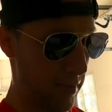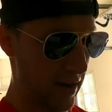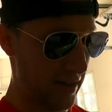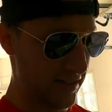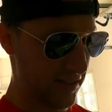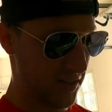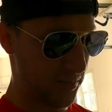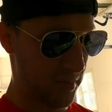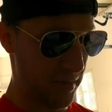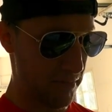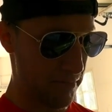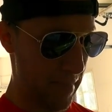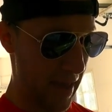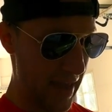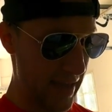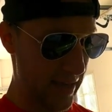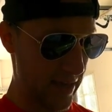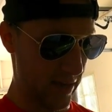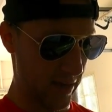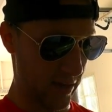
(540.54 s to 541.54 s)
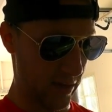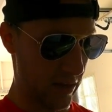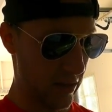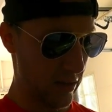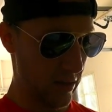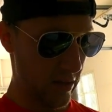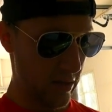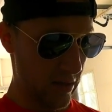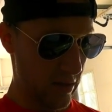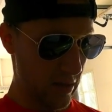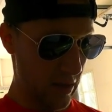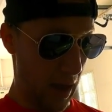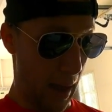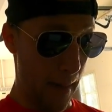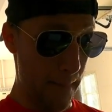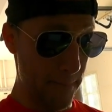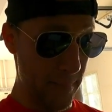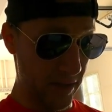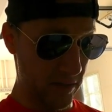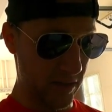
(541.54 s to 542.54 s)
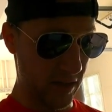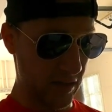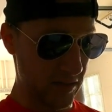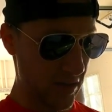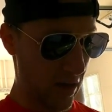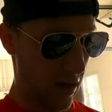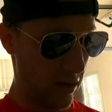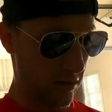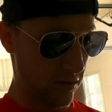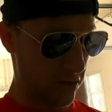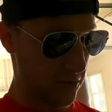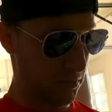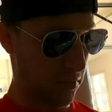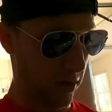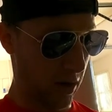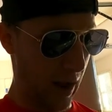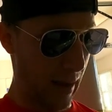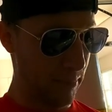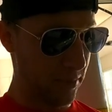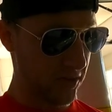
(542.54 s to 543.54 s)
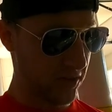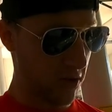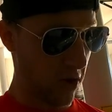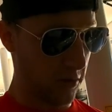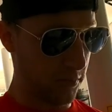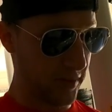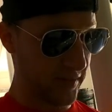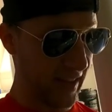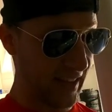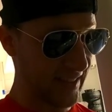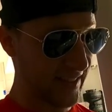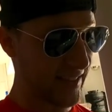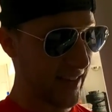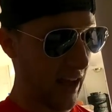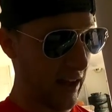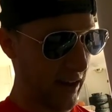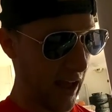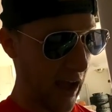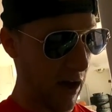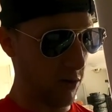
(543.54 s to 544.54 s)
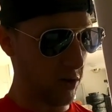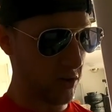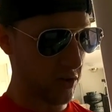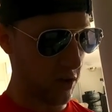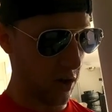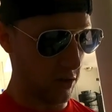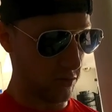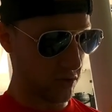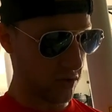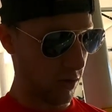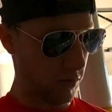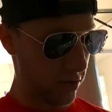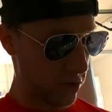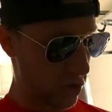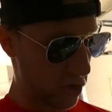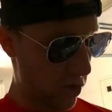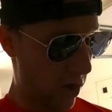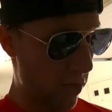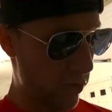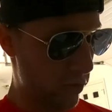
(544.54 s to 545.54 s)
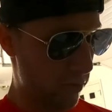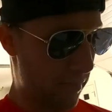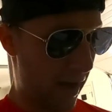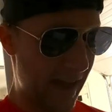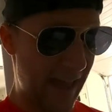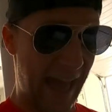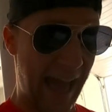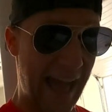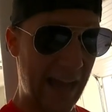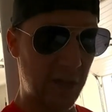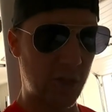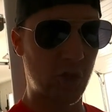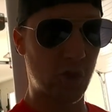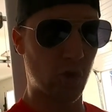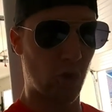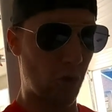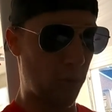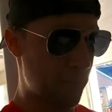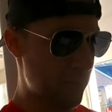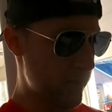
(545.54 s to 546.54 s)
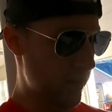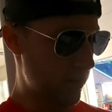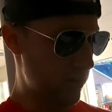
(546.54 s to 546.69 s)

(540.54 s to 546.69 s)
must be making a million dollars per episode, but that's not how it goes. So I wanna show you my actual